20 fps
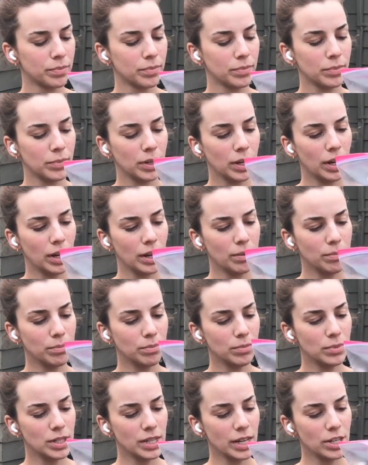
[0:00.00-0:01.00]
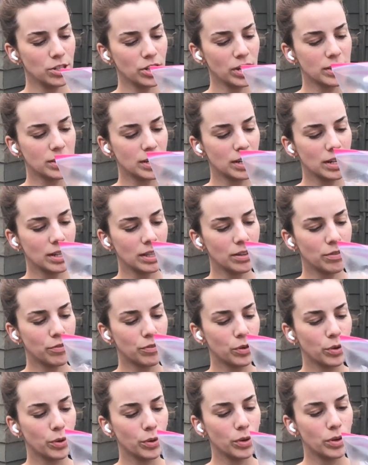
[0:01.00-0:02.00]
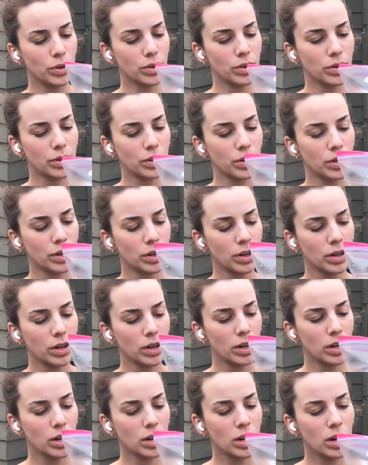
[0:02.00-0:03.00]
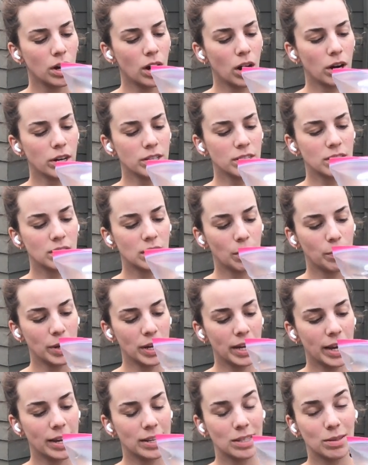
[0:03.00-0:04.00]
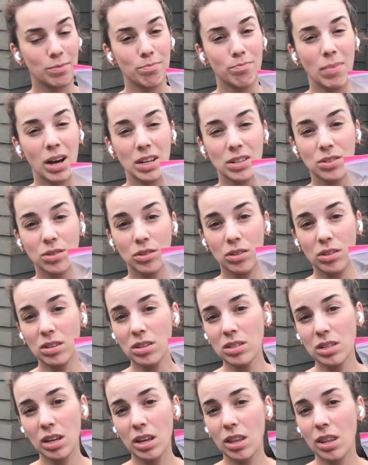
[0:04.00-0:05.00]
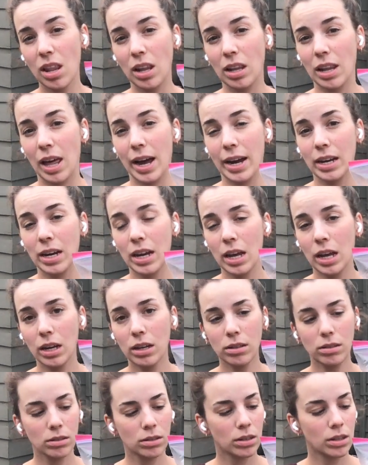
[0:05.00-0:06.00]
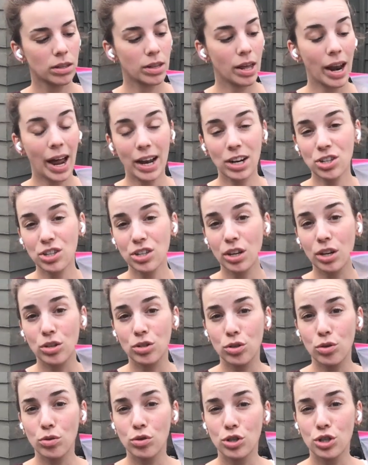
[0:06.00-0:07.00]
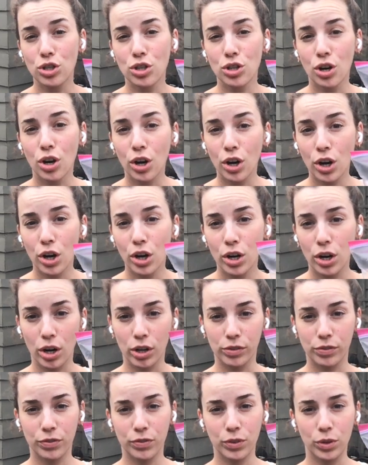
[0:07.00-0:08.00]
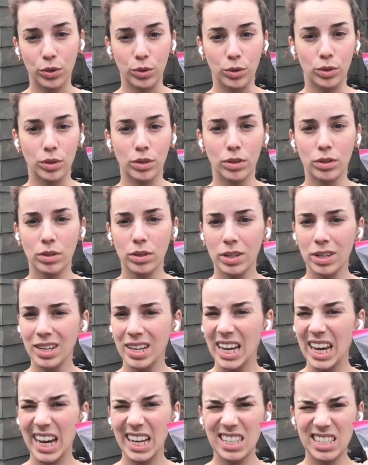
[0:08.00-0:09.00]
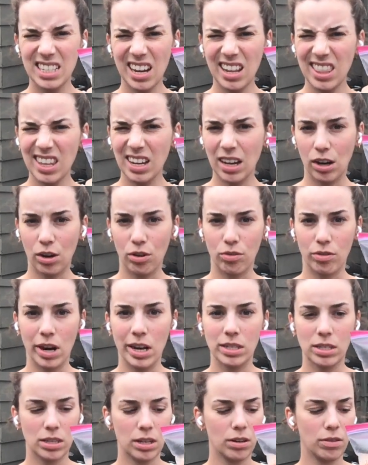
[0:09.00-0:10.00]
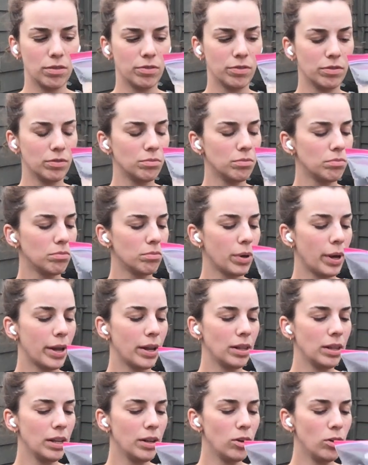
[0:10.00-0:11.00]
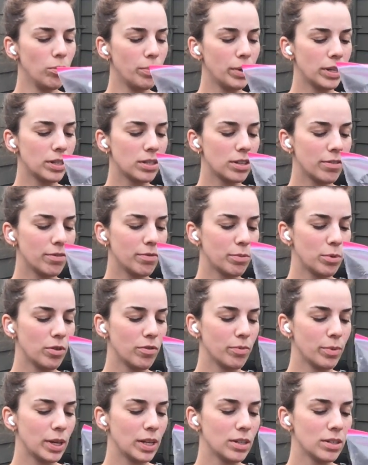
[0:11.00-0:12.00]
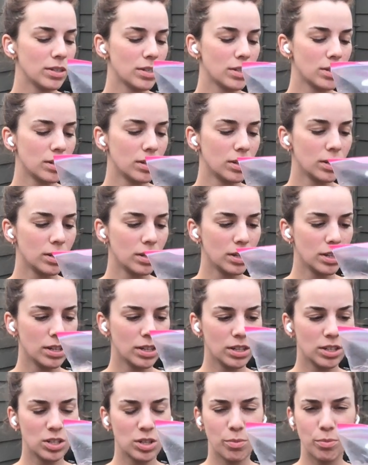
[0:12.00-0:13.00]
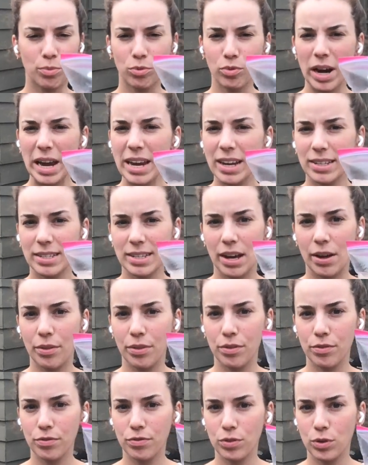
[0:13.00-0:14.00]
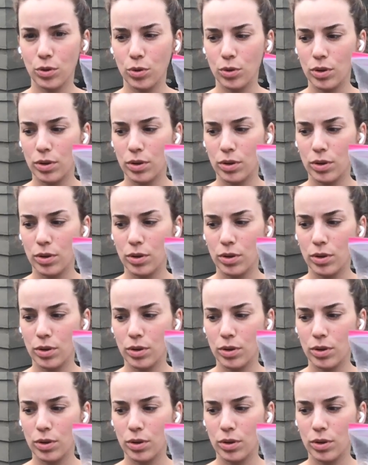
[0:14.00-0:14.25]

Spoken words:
Right, digesting the food. Our stomach has muscles in the lining that actually do churn our food. It's nothing aggressive, but little bits of movements to break down the food.